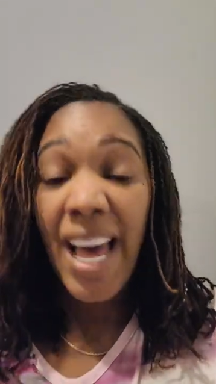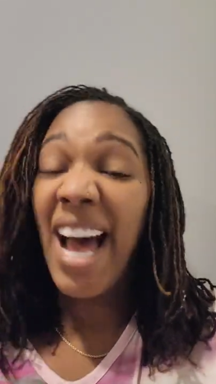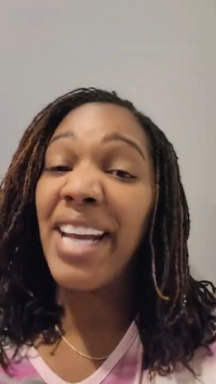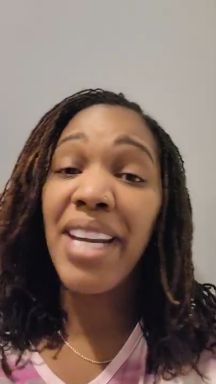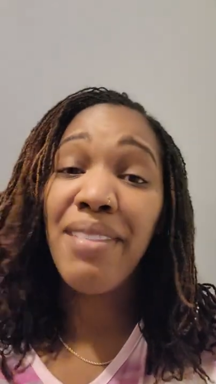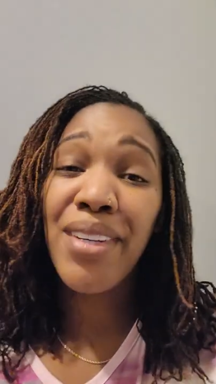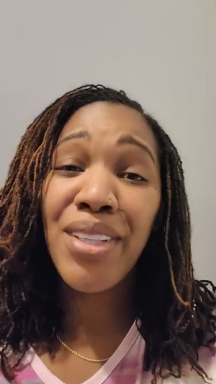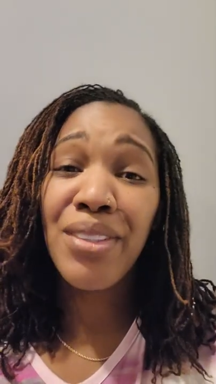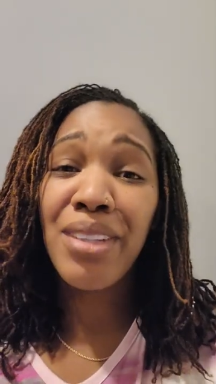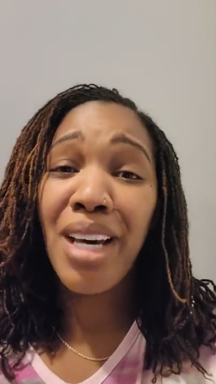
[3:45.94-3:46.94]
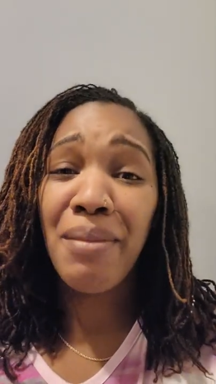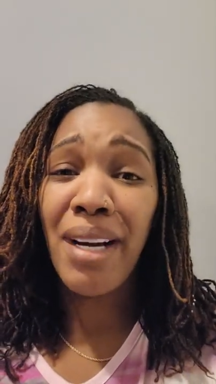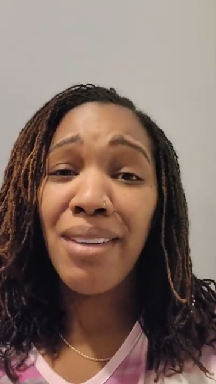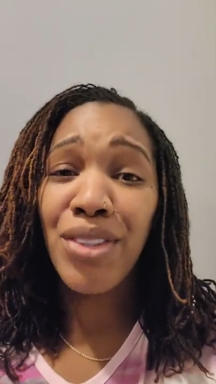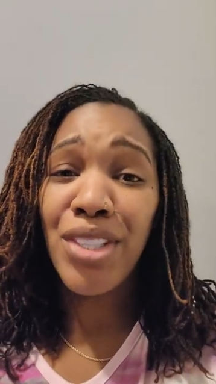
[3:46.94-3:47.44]
I never thought
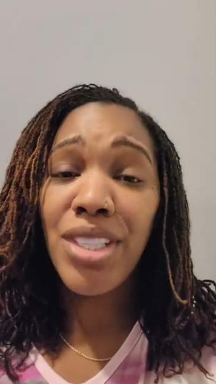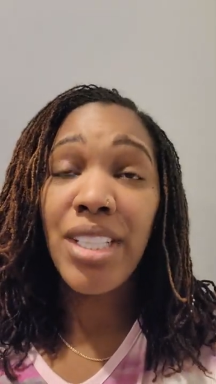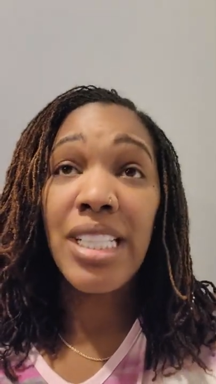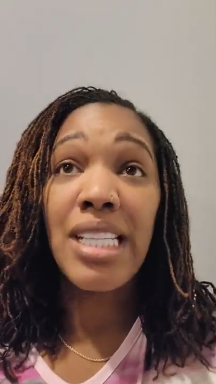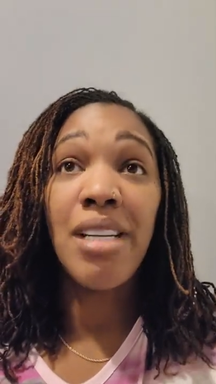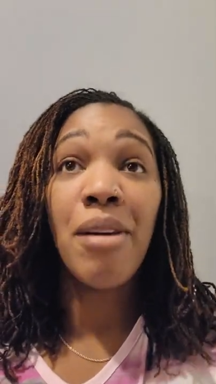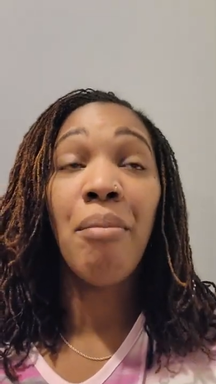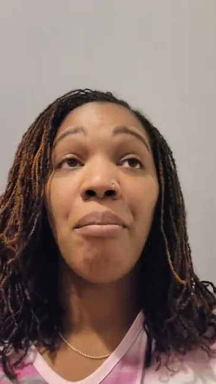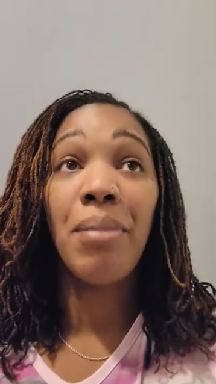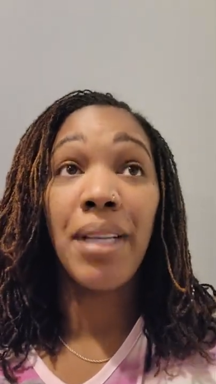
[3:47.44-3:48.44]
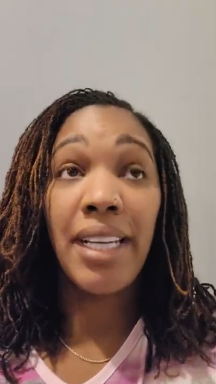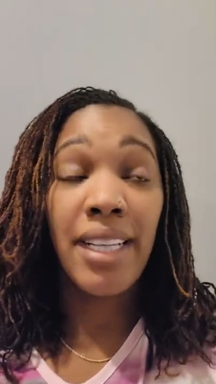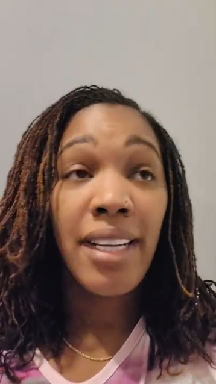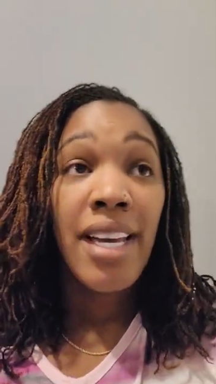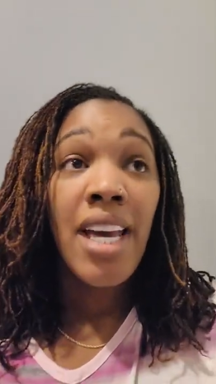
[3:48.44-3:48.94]
about going to Turkey,
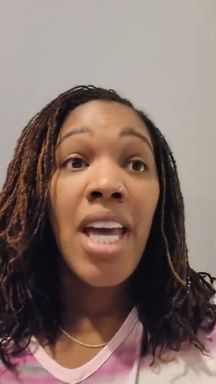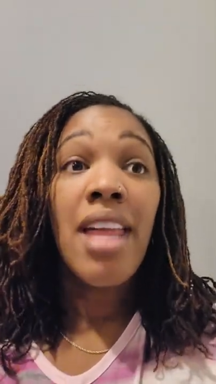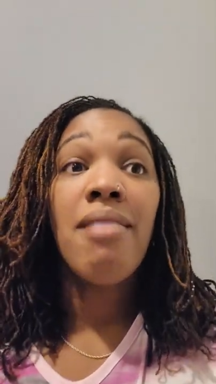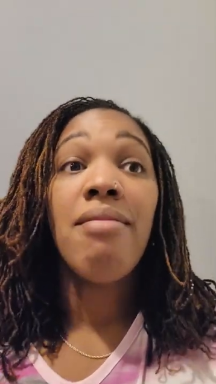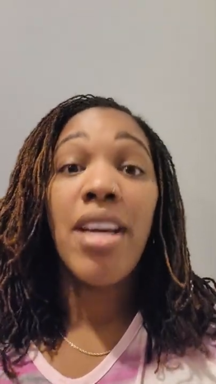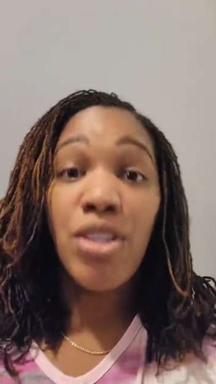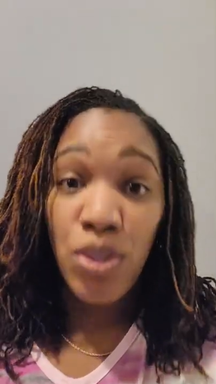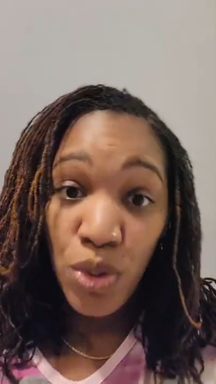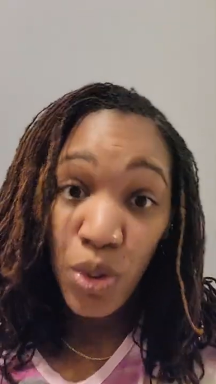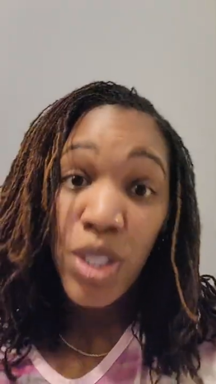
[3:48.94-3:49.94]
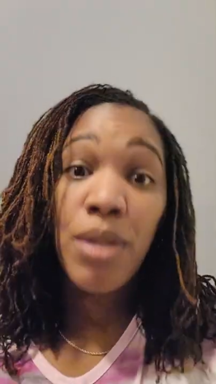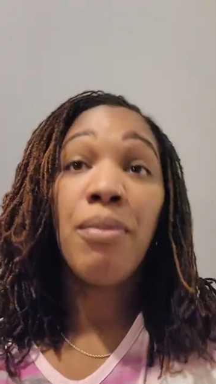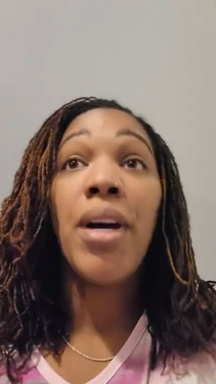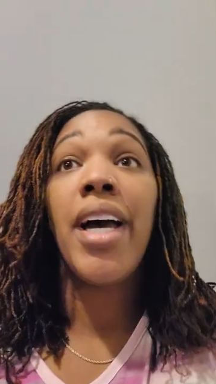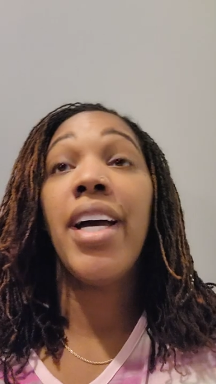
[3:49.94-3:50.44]
but they do
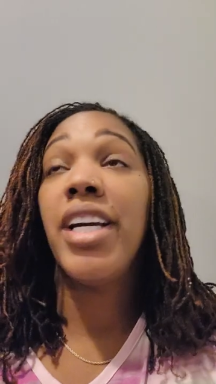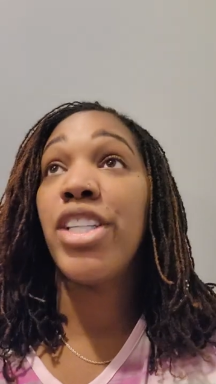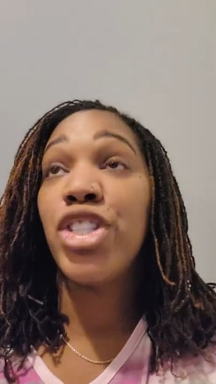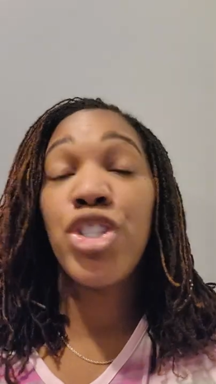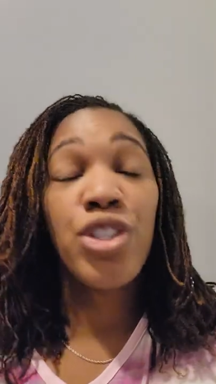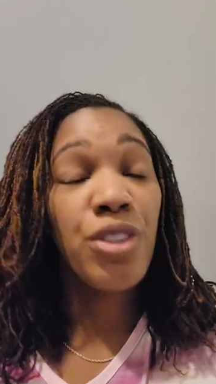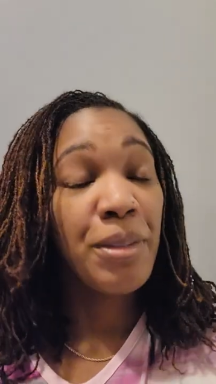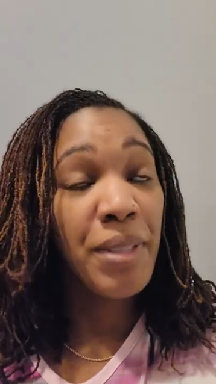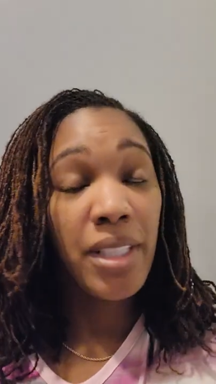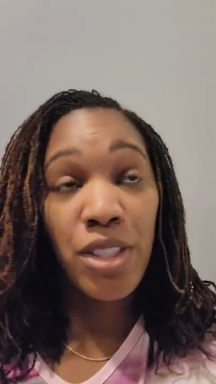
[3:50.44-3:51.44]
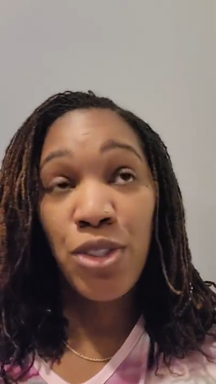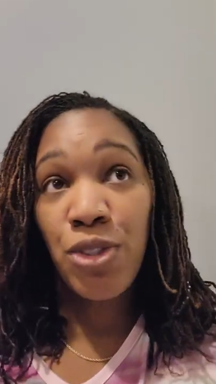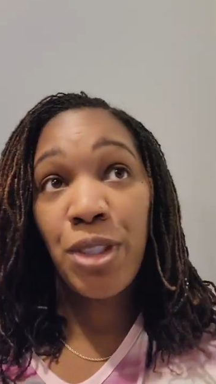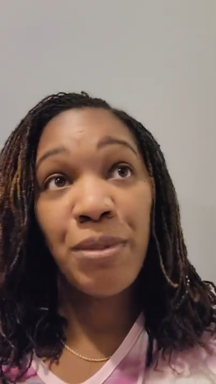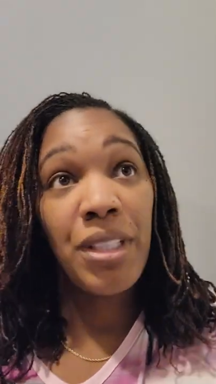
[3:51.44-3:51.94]
some... extremely
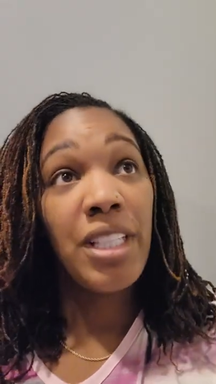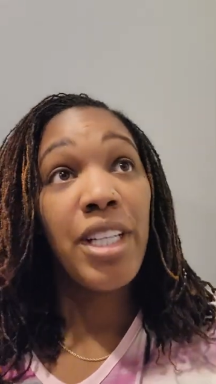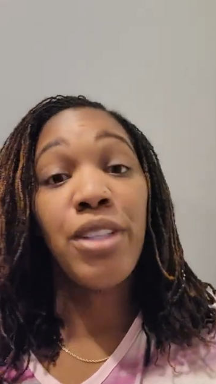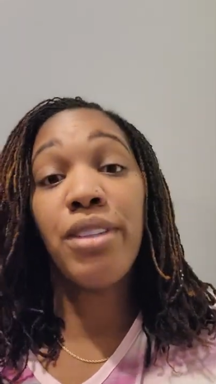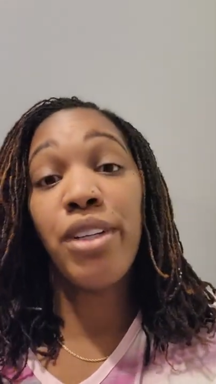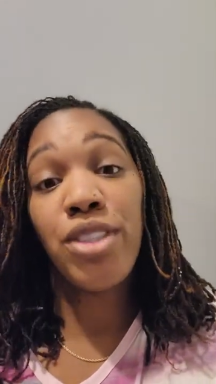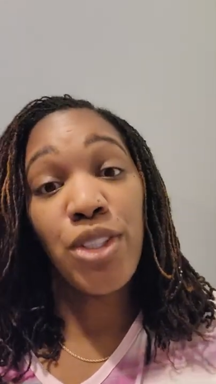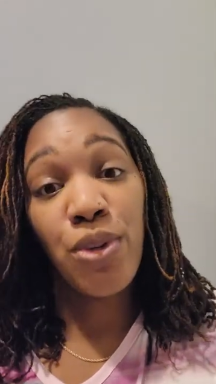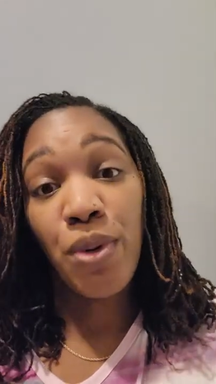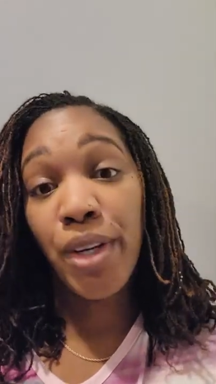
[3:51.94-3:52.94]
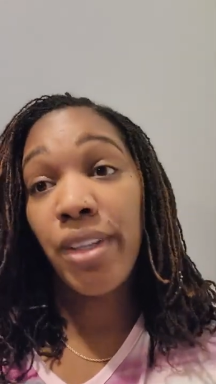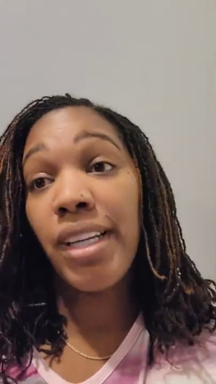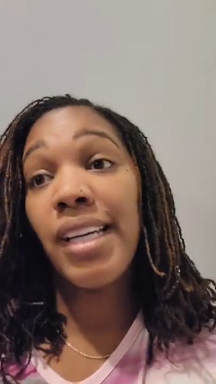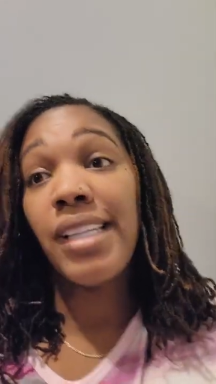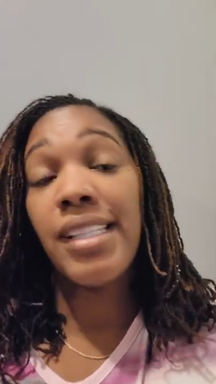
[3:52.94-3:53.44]
their dental
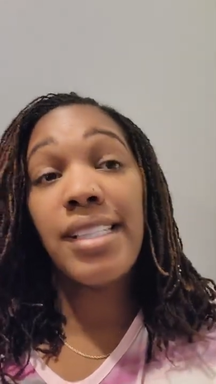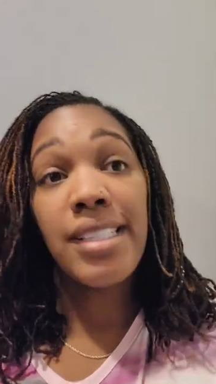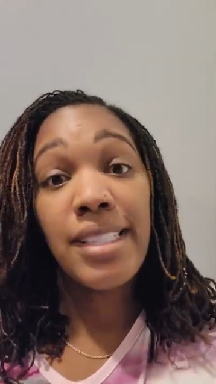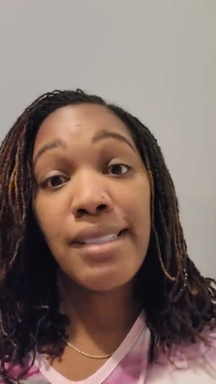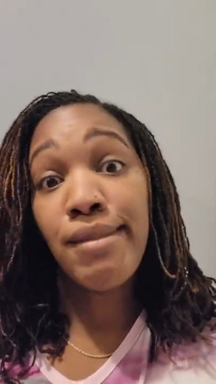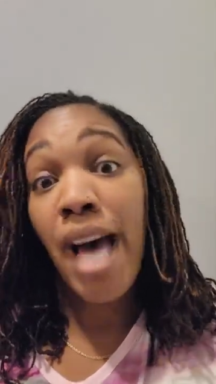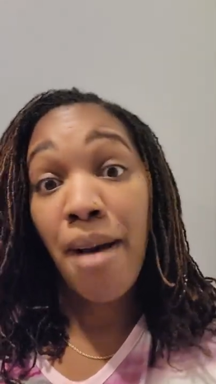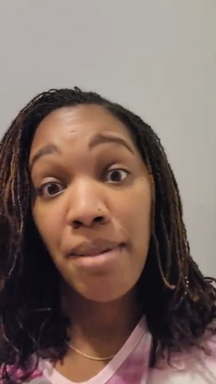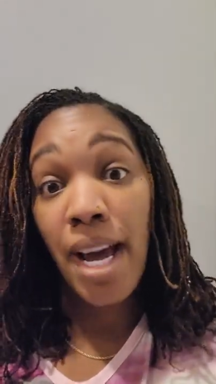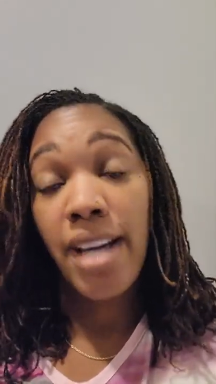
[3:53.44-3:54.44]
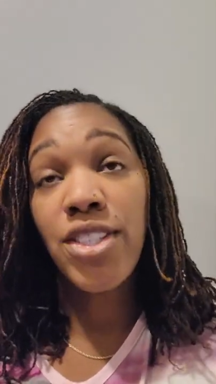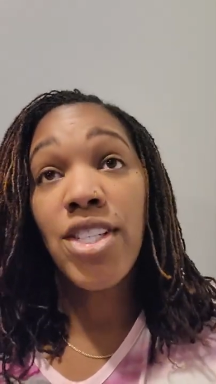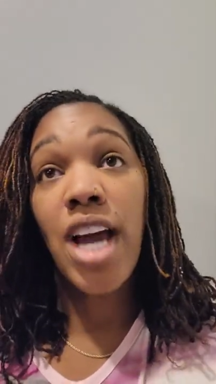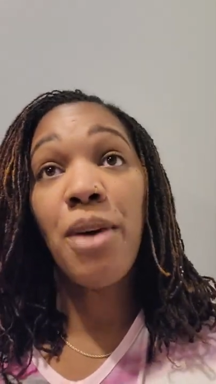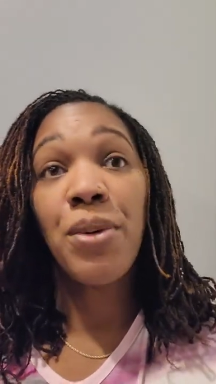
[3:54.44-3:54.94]
work is top
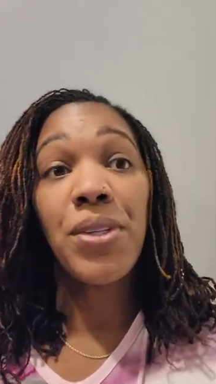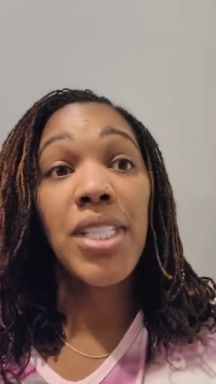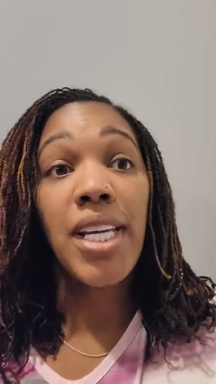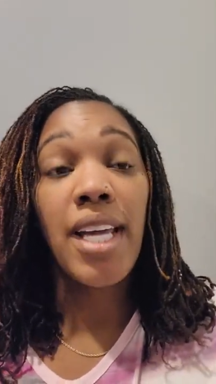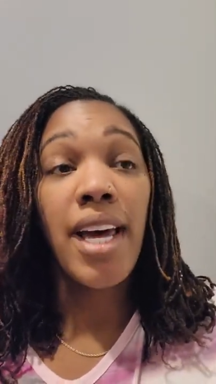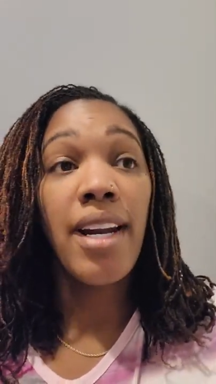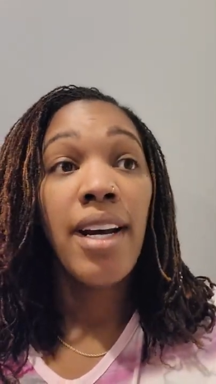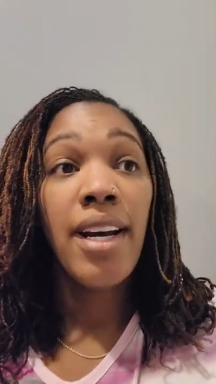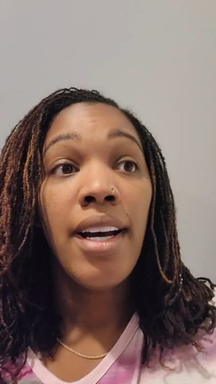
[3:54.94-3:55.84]
notch. I will say that.